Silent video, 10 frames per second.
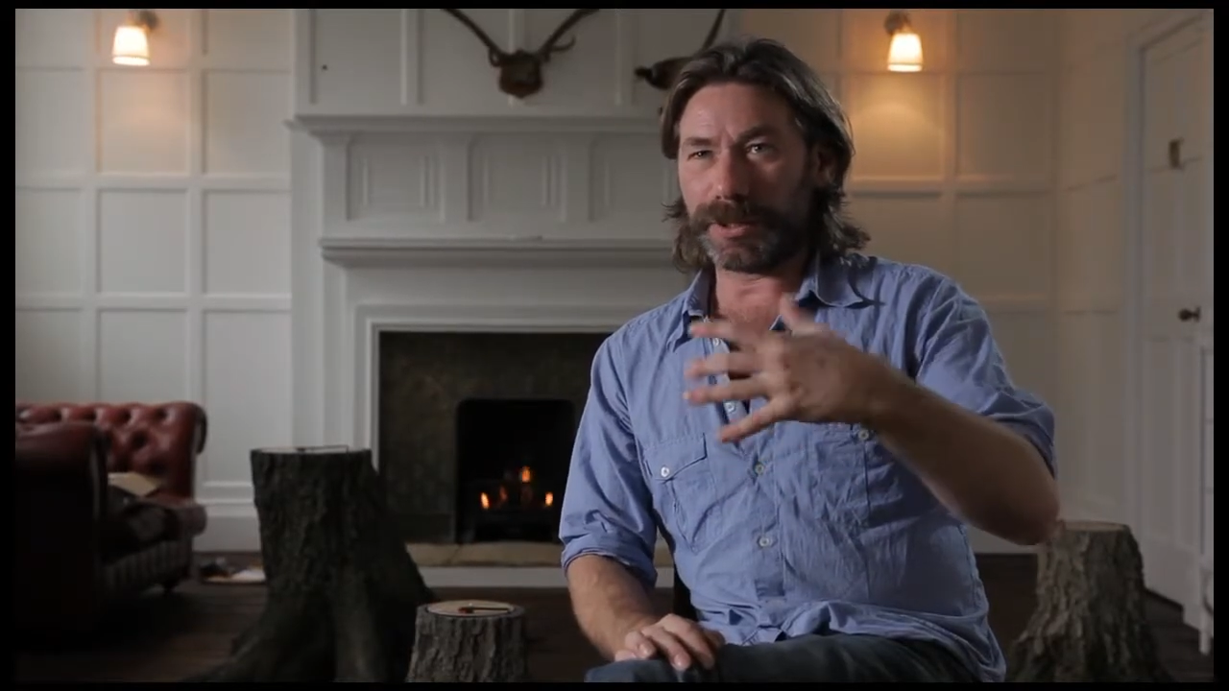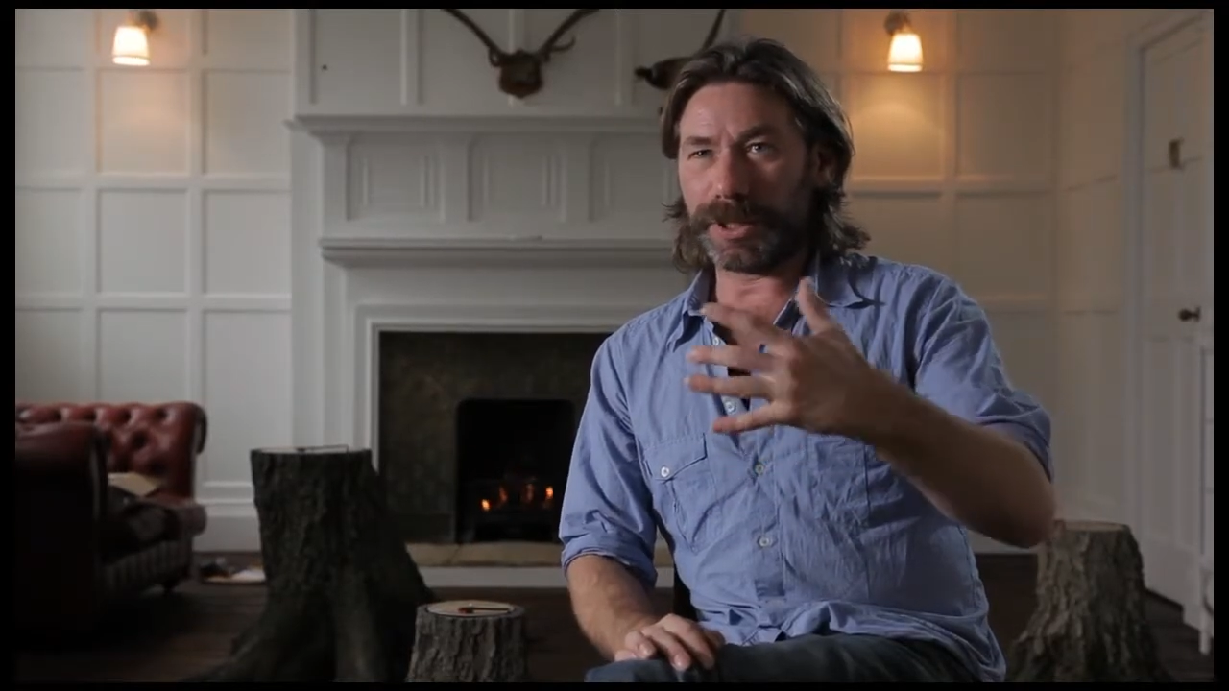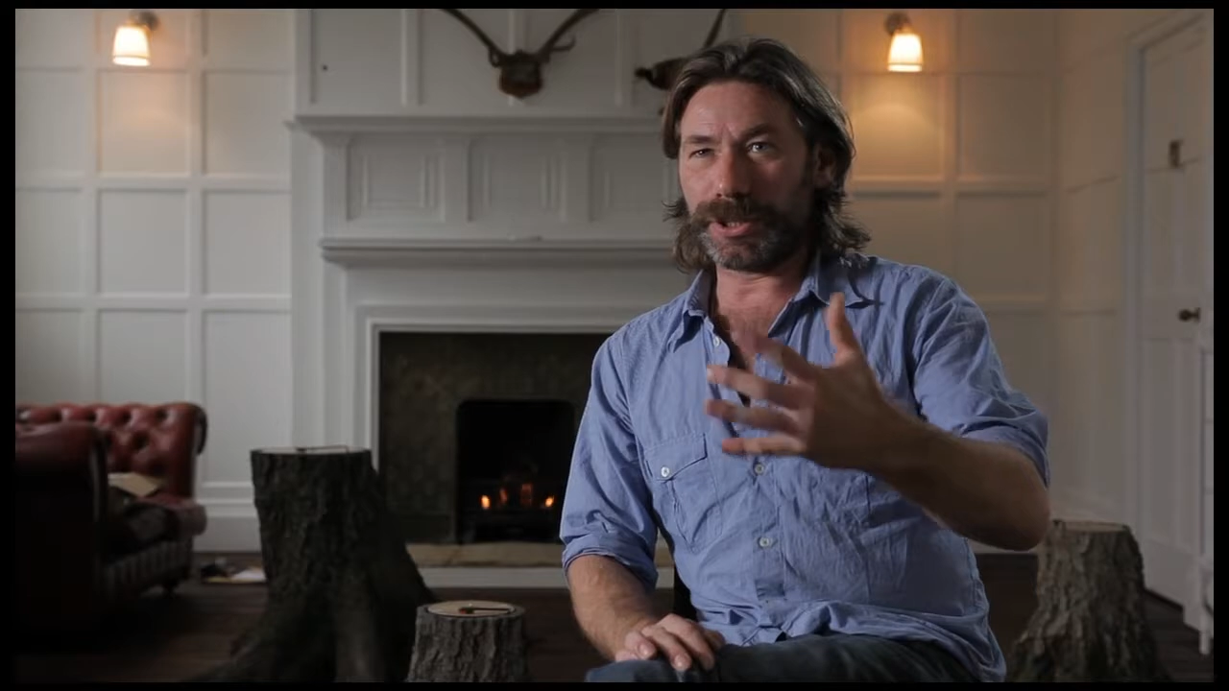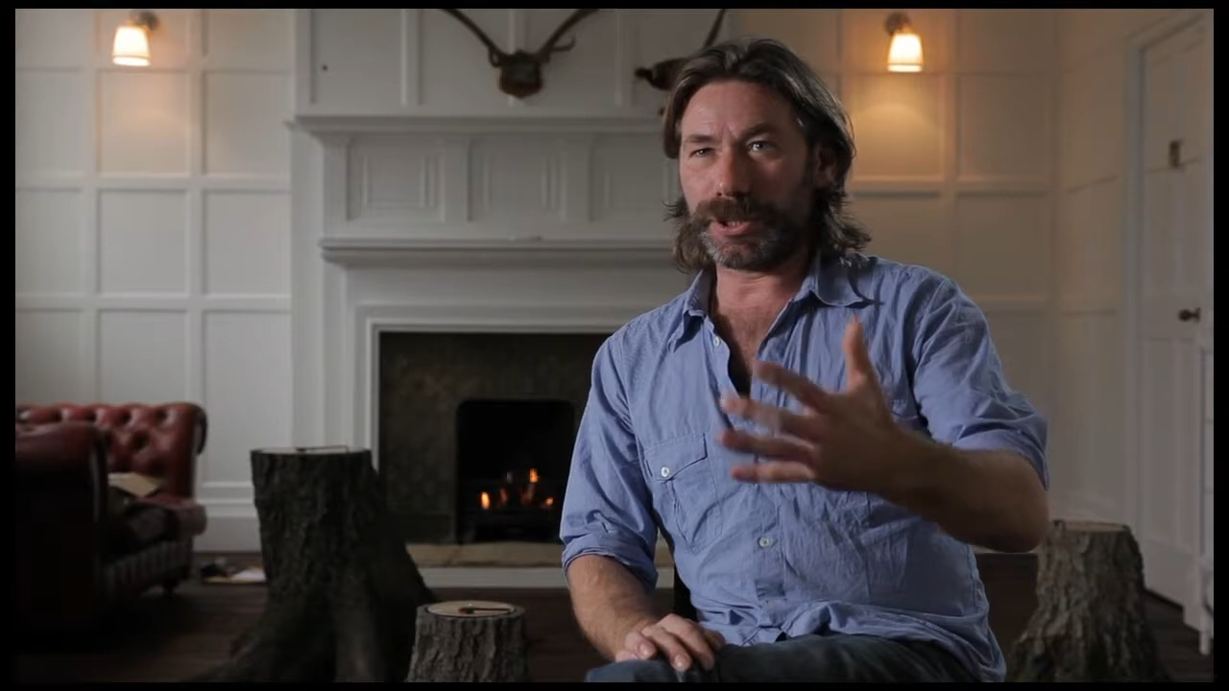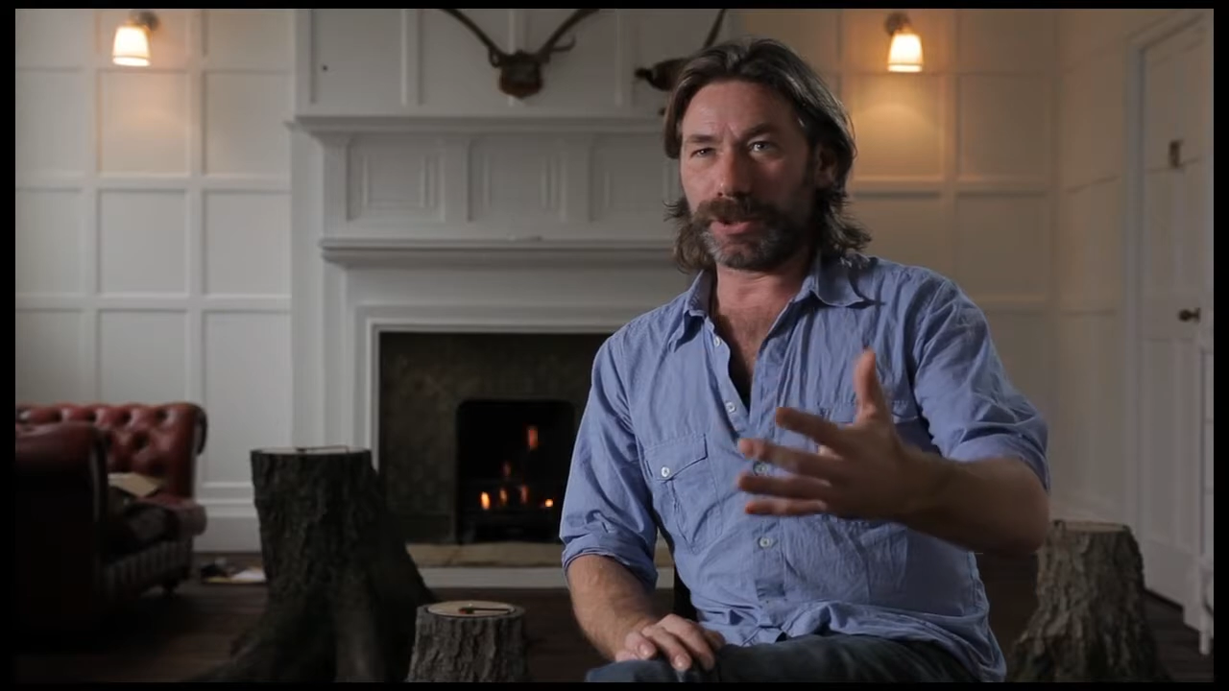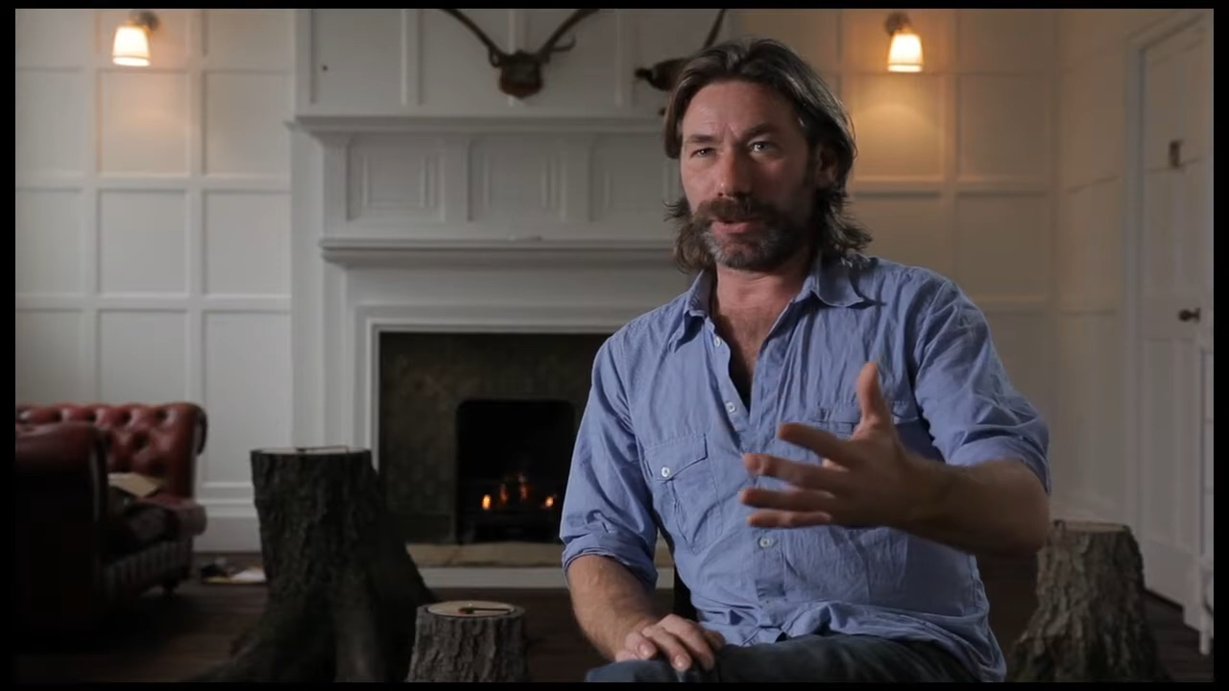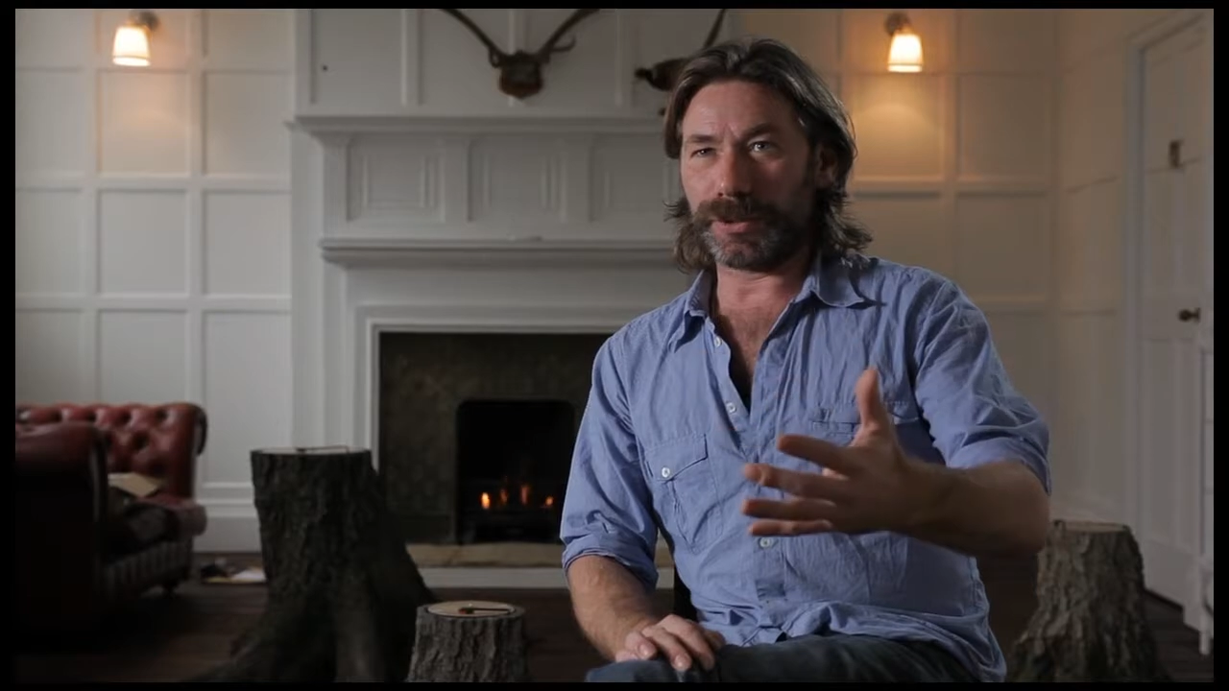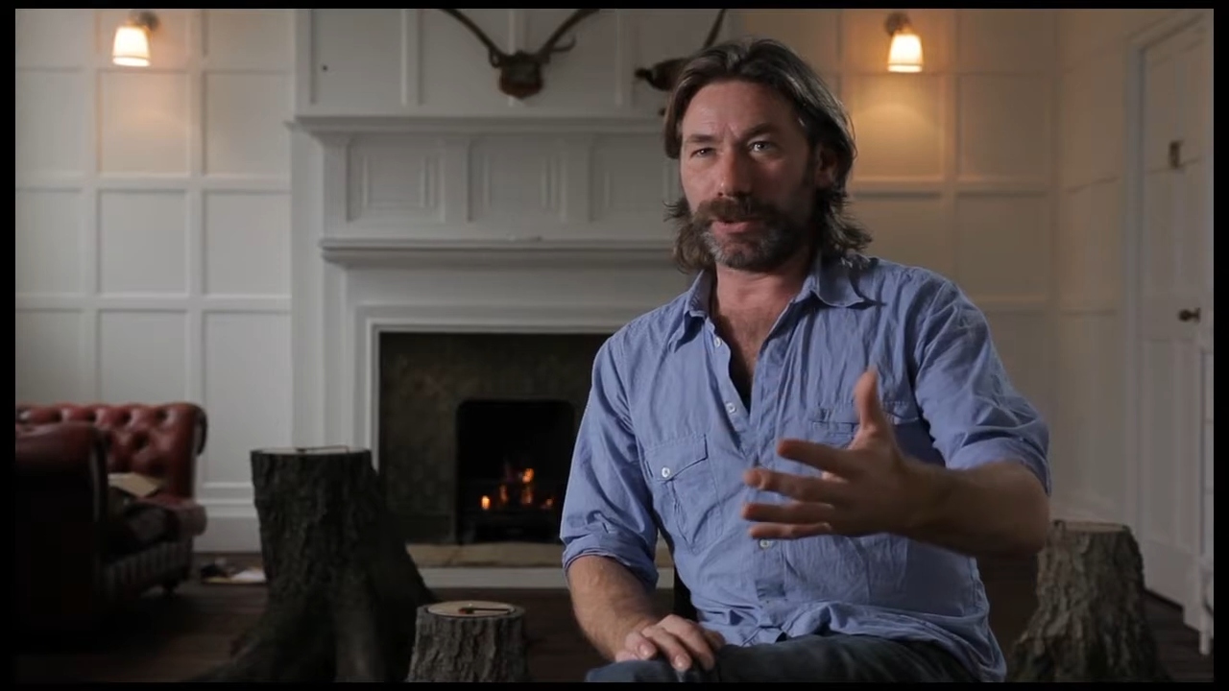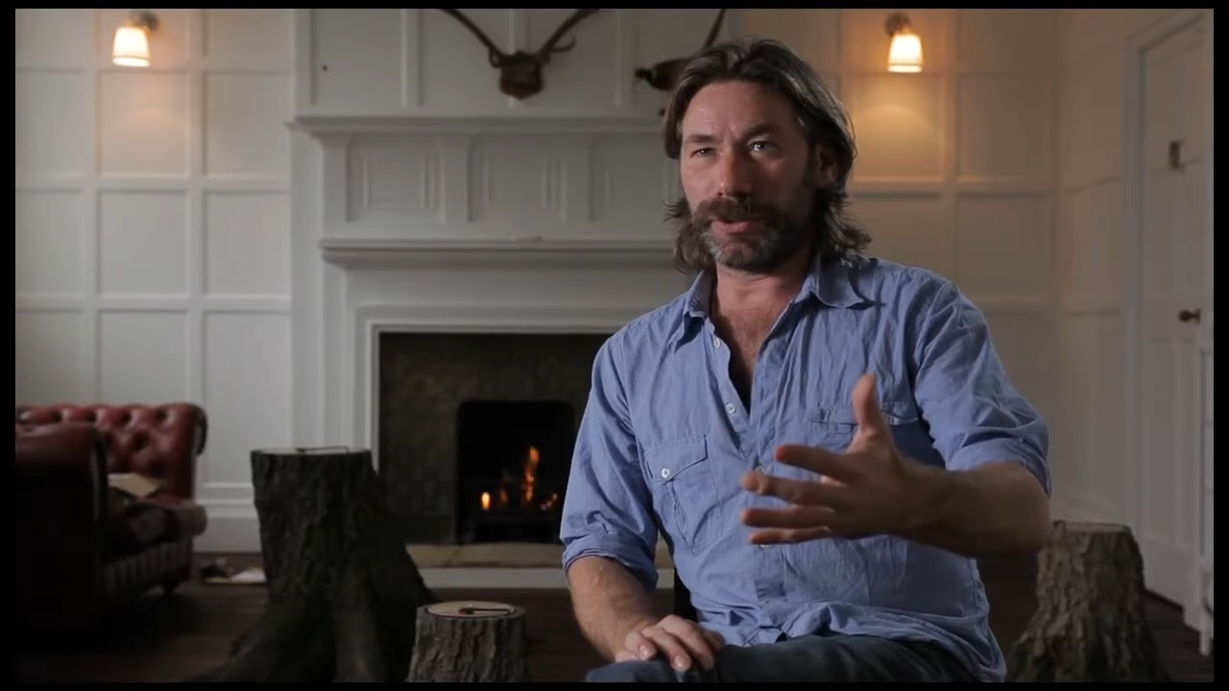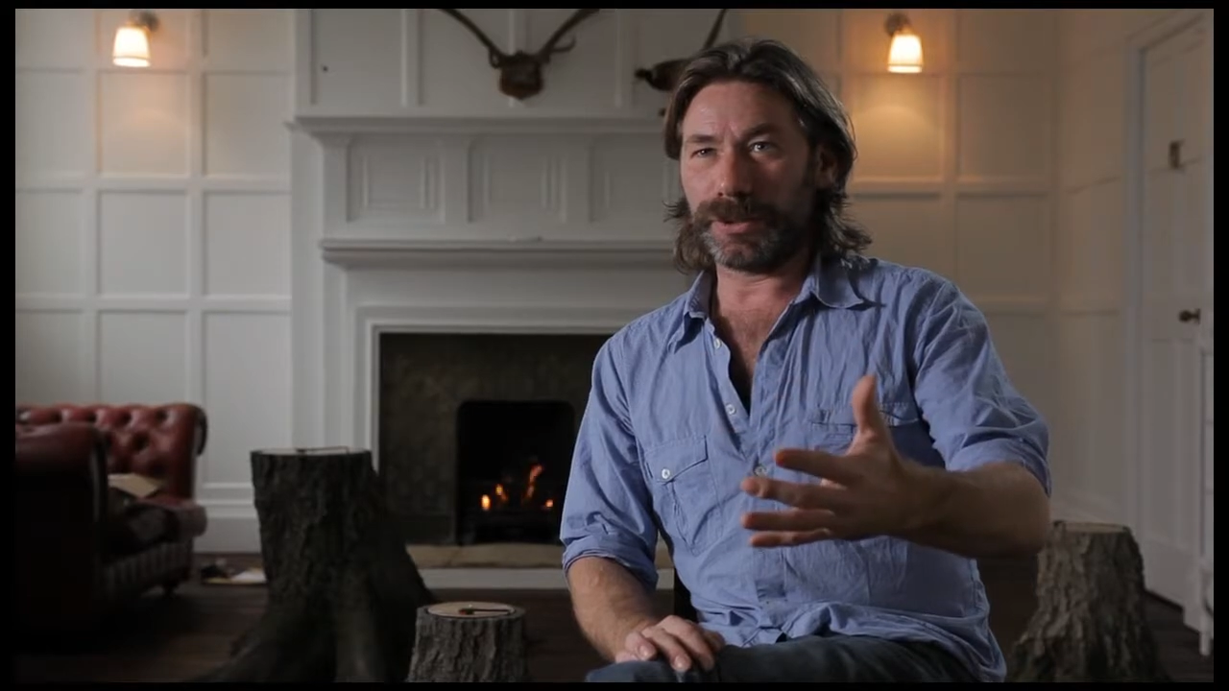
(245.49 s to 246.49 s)

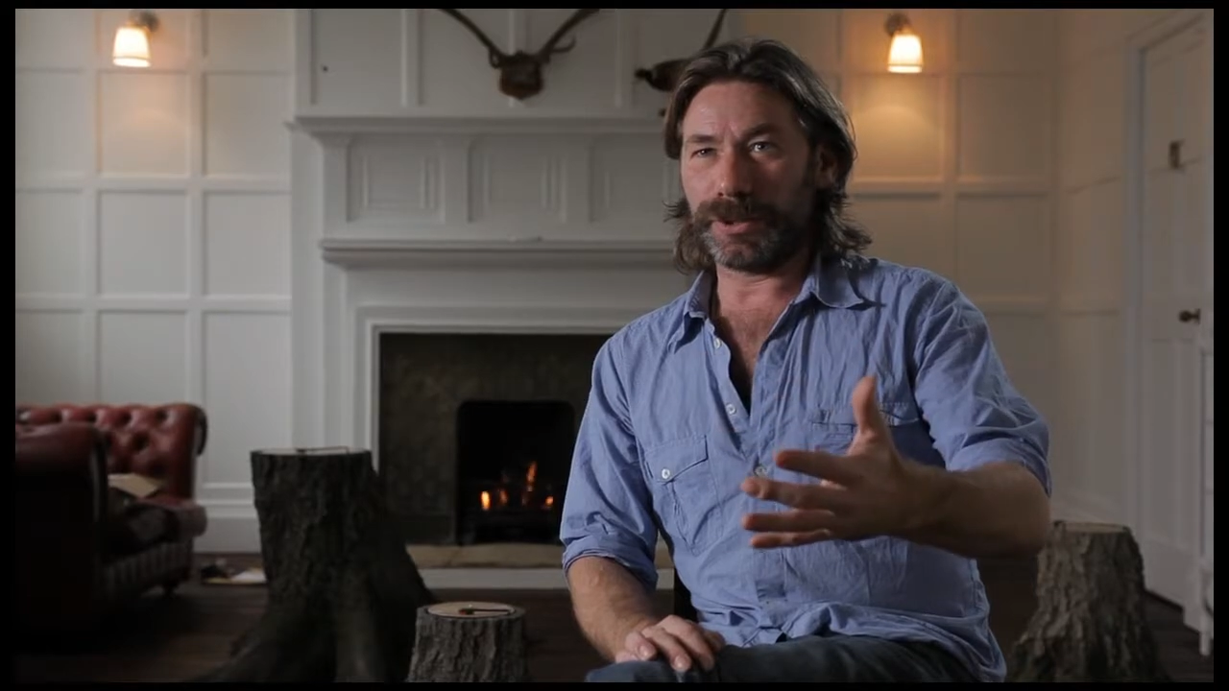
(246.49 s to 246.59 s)
digital